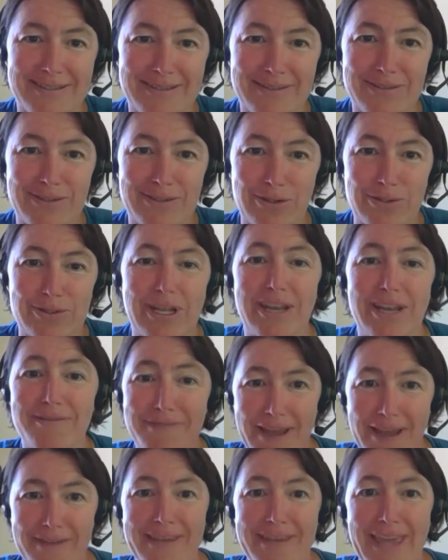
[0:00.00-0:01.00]
So you'd done a
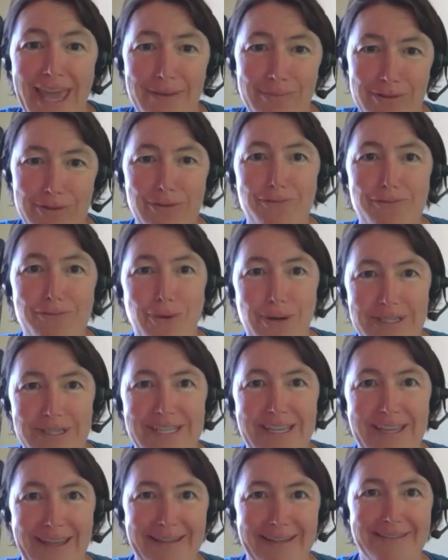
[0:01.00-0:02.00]
5K when you were
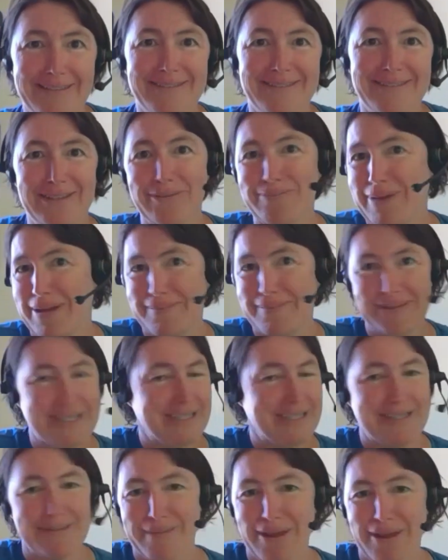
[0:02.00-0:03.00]
14. You maybe
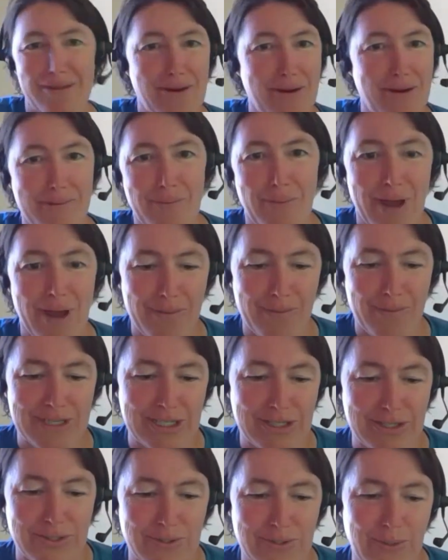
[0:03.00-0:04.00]
did some other open water.
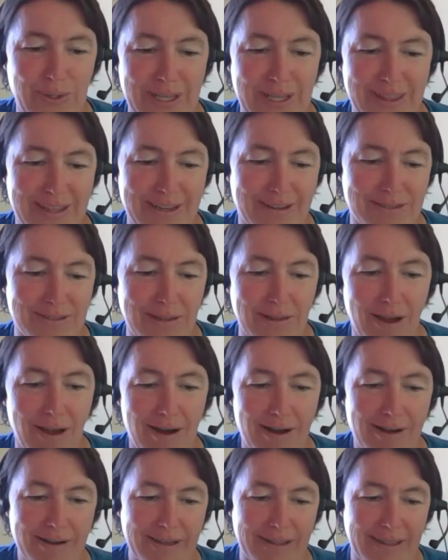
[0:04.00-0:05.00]
Did you do anything else
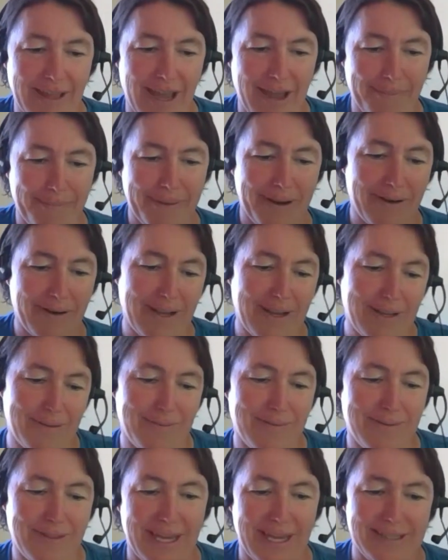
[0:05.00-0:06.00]
long in that
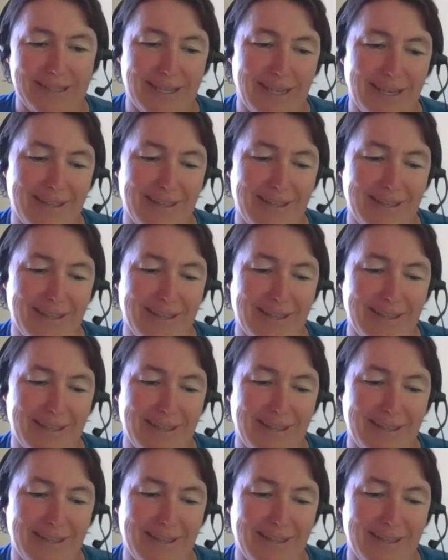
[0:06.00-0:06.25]
period? That.